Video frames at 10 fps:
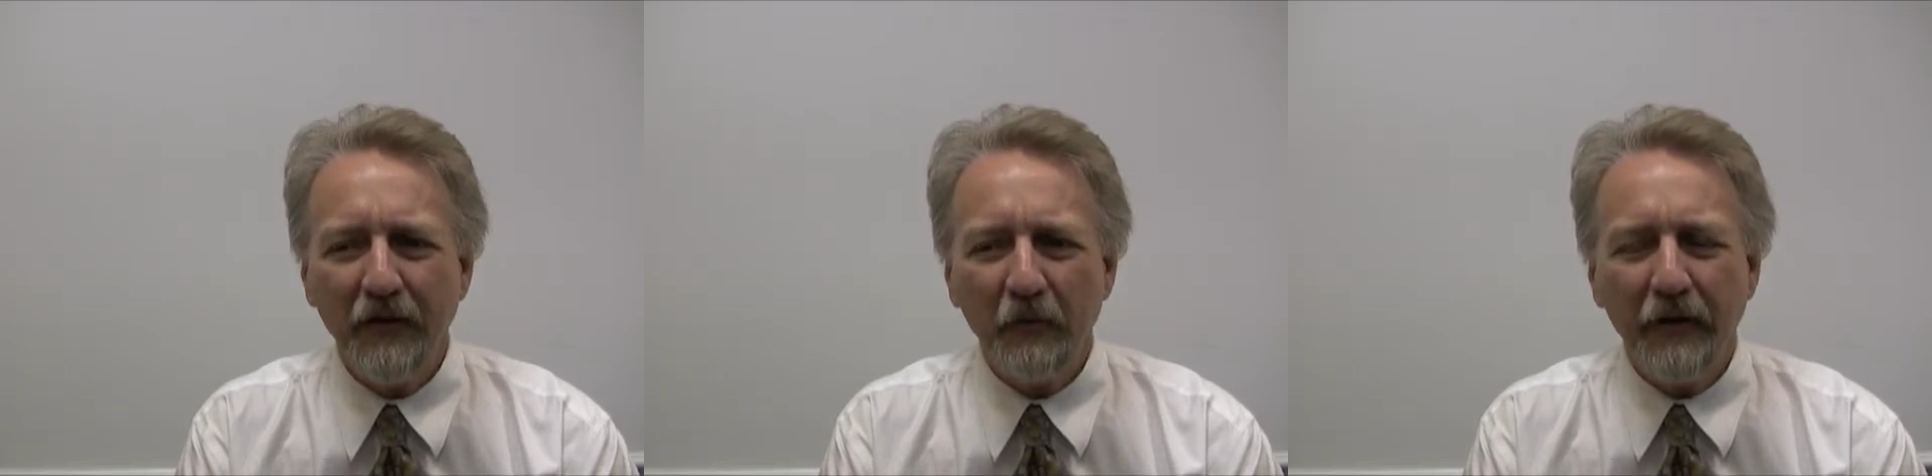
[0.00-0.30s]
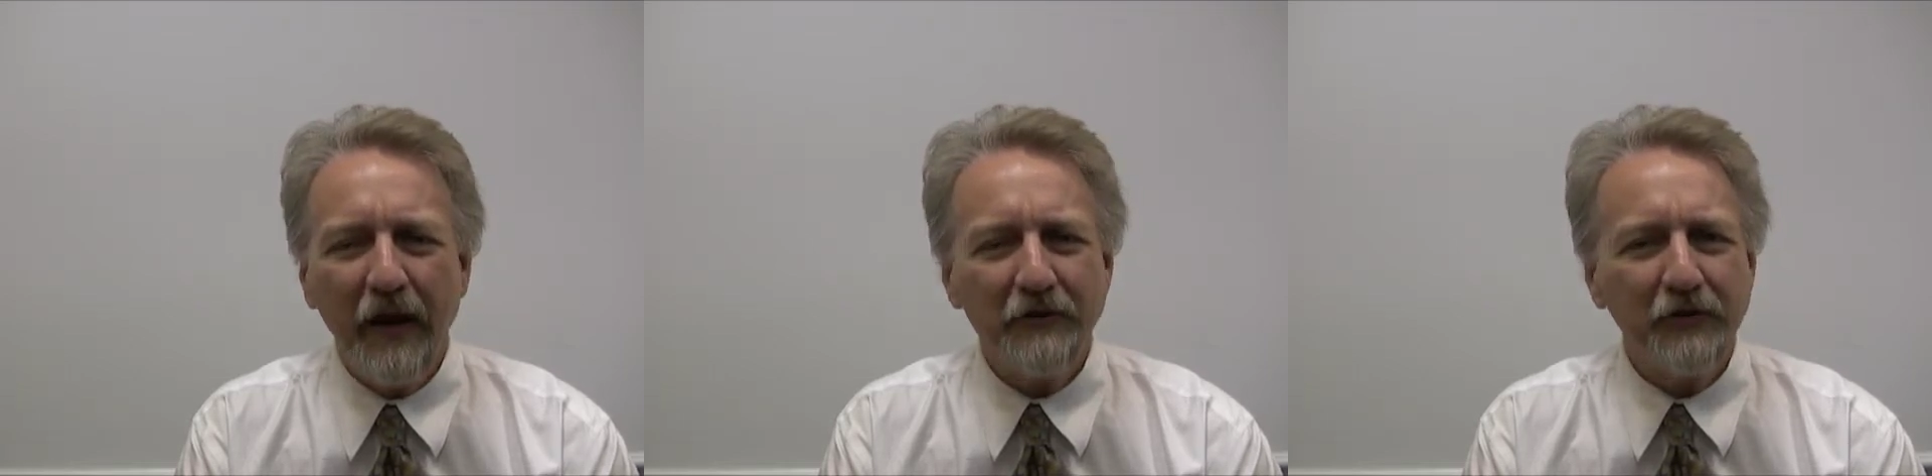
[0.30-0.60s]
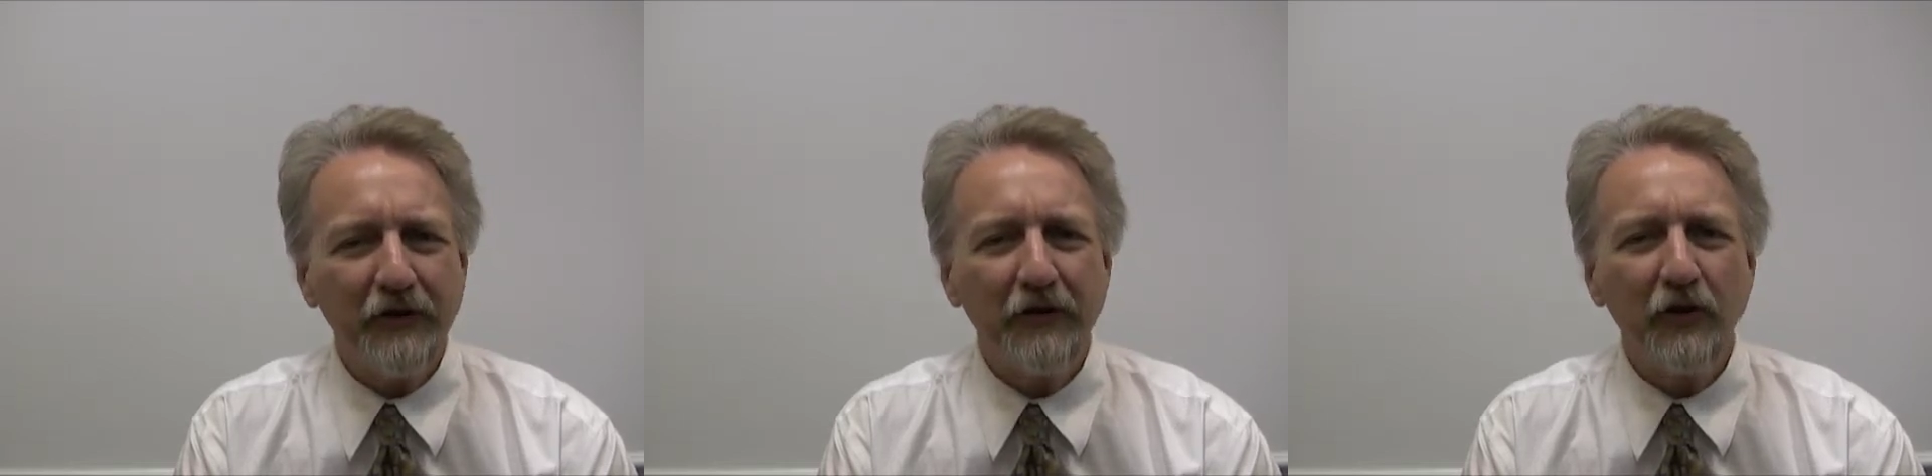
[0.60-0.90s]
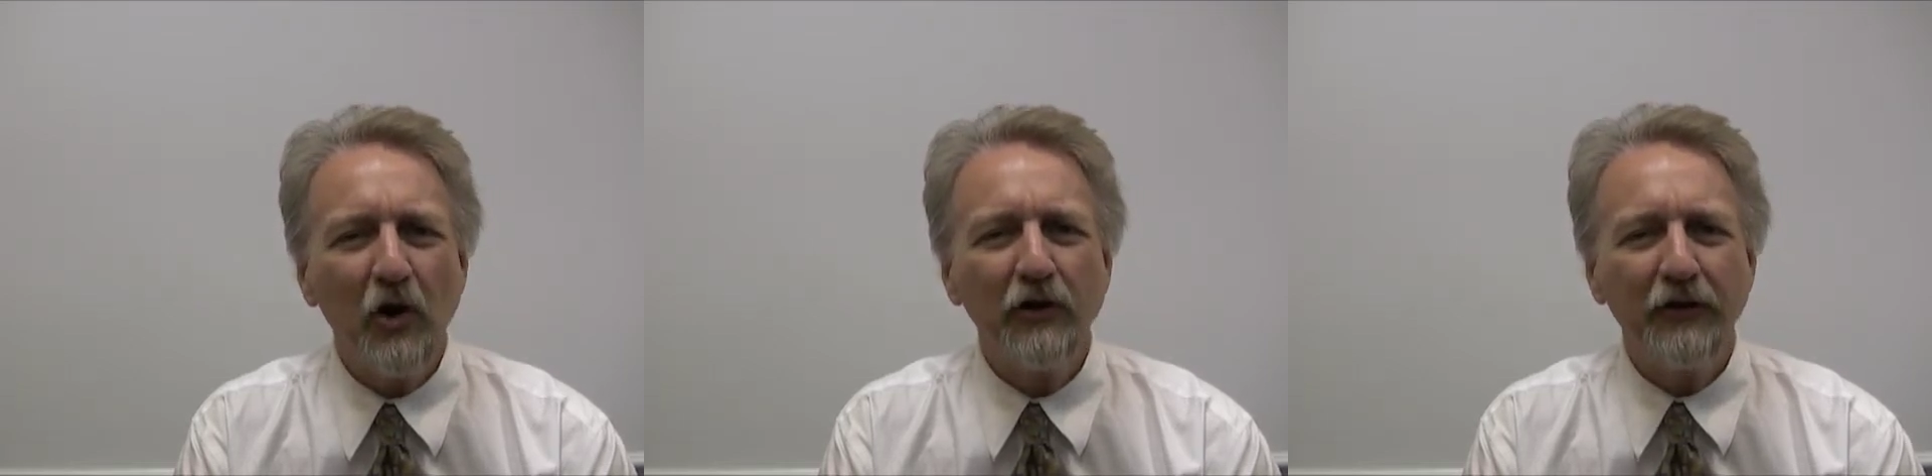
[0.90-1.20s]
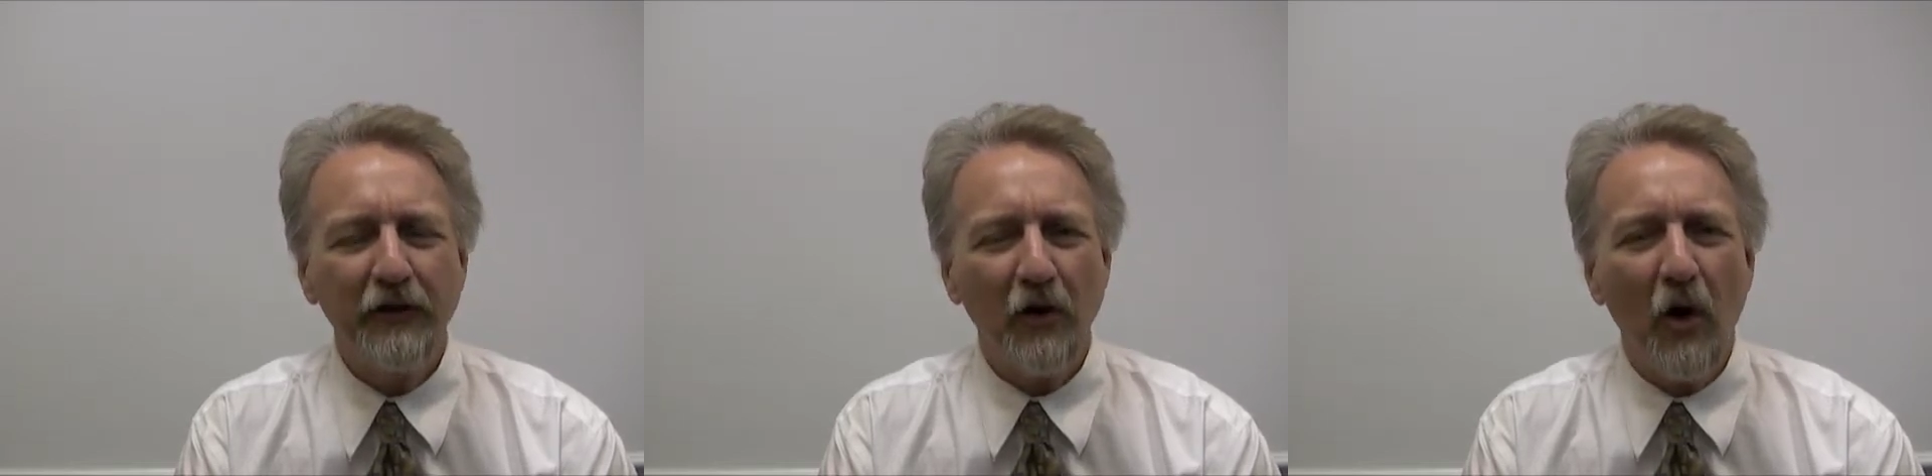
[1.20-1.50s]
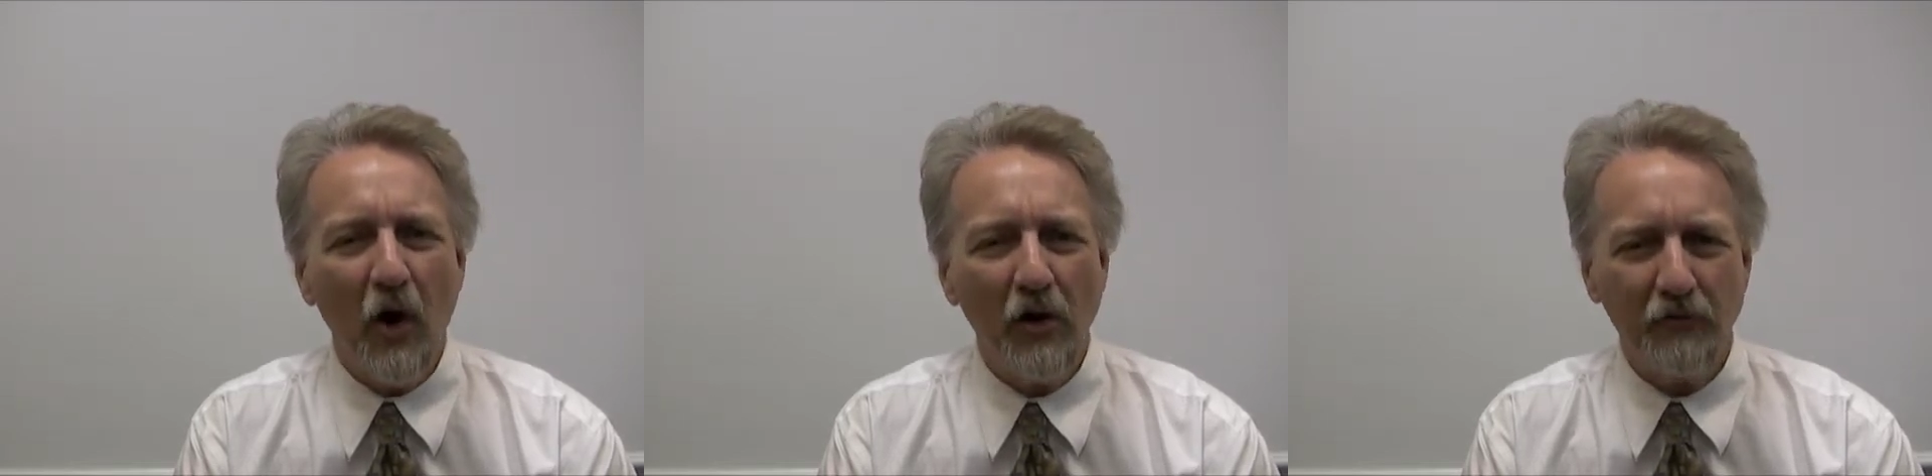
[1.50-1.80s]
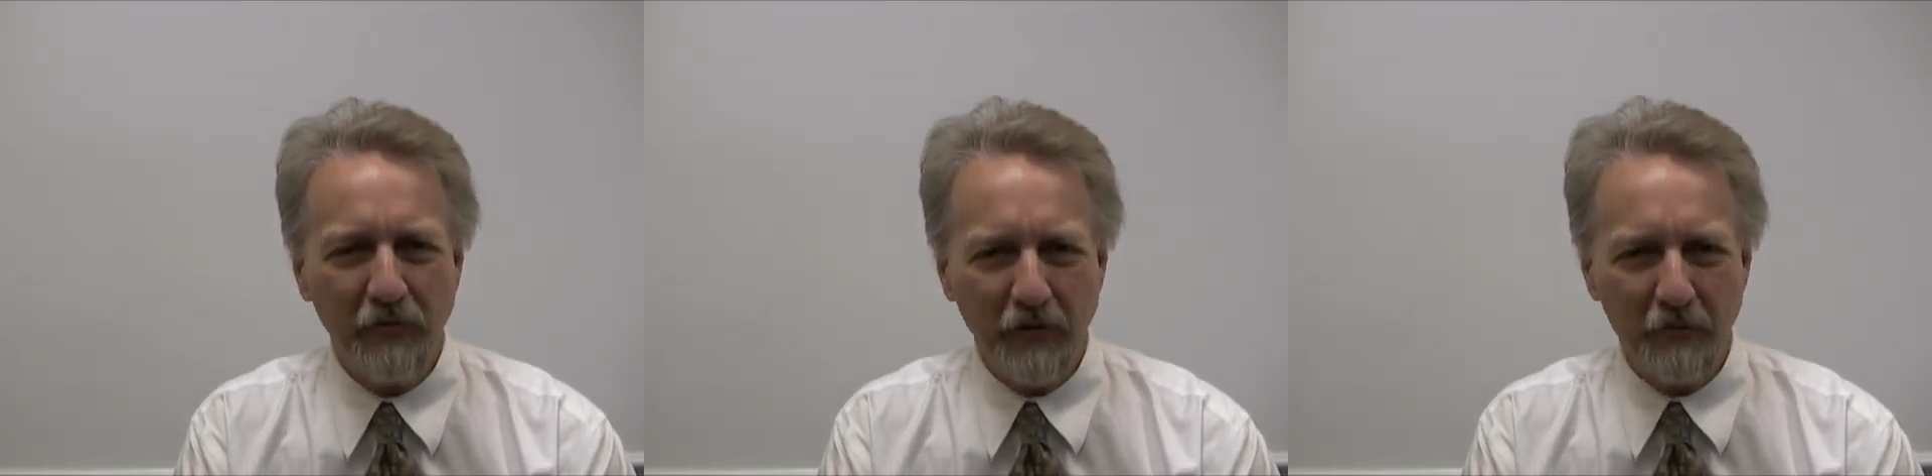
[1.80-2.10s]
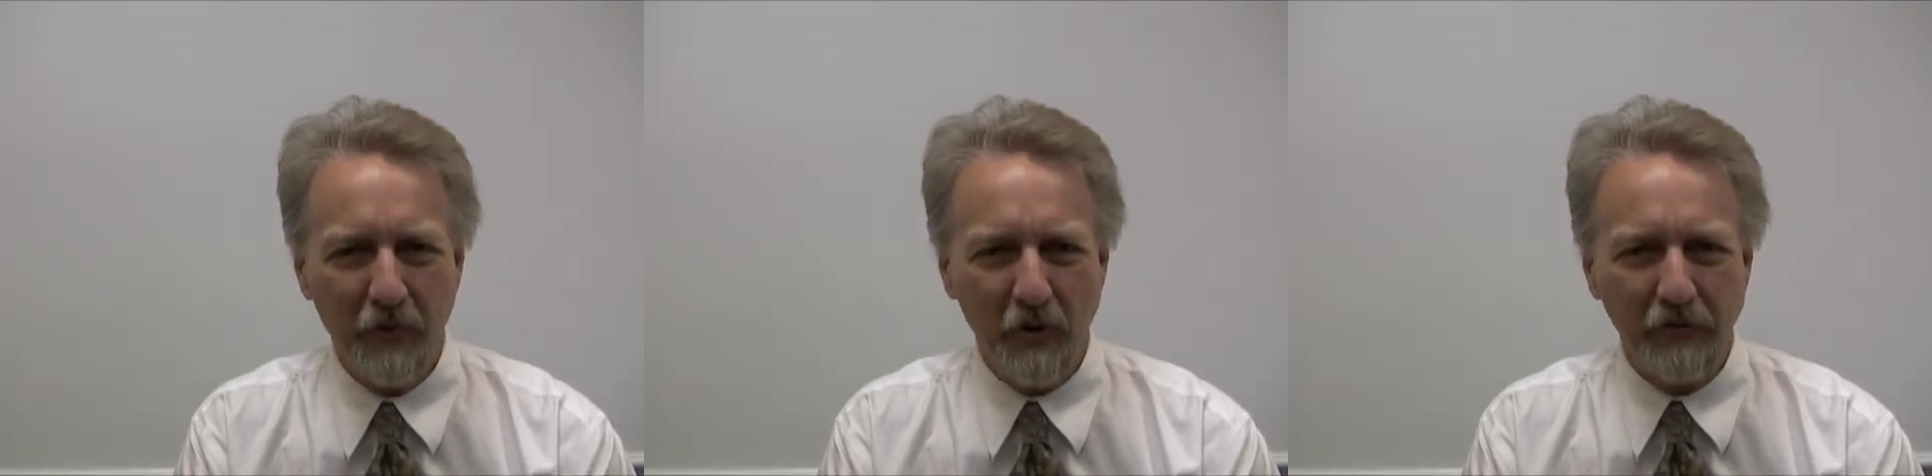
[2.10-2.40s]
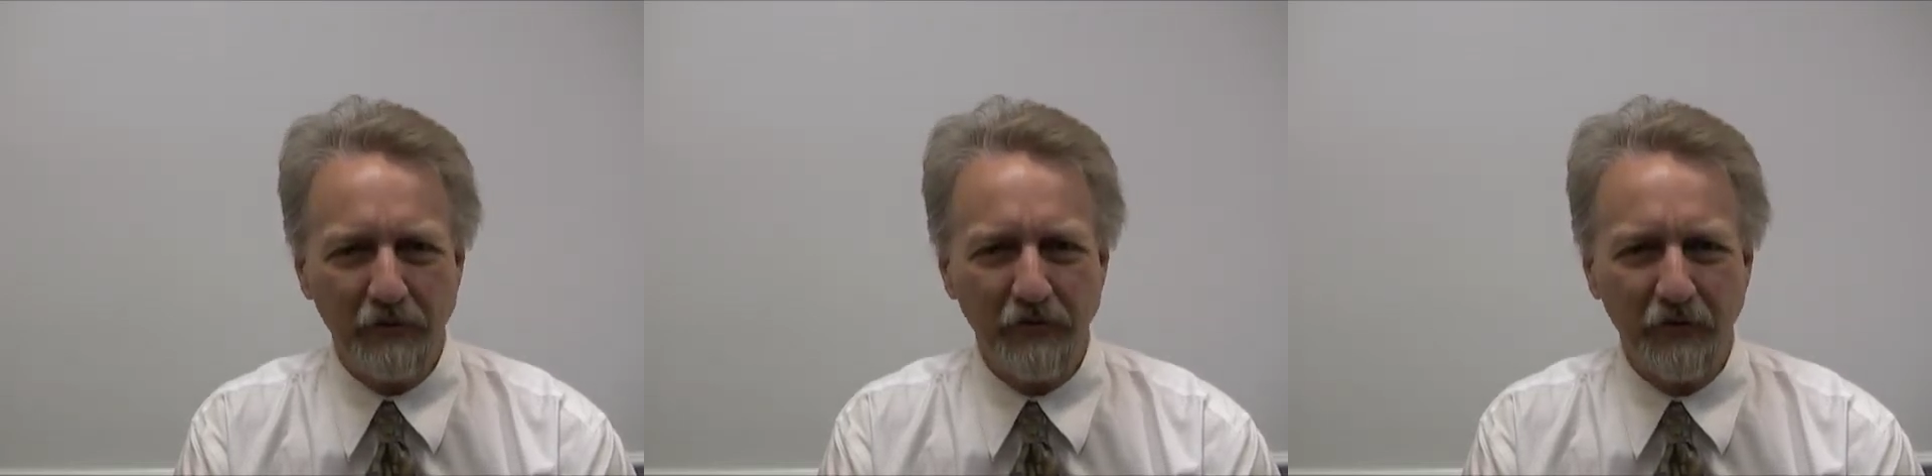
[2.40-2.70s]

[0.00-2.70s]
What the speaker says: We actually looked at all of the components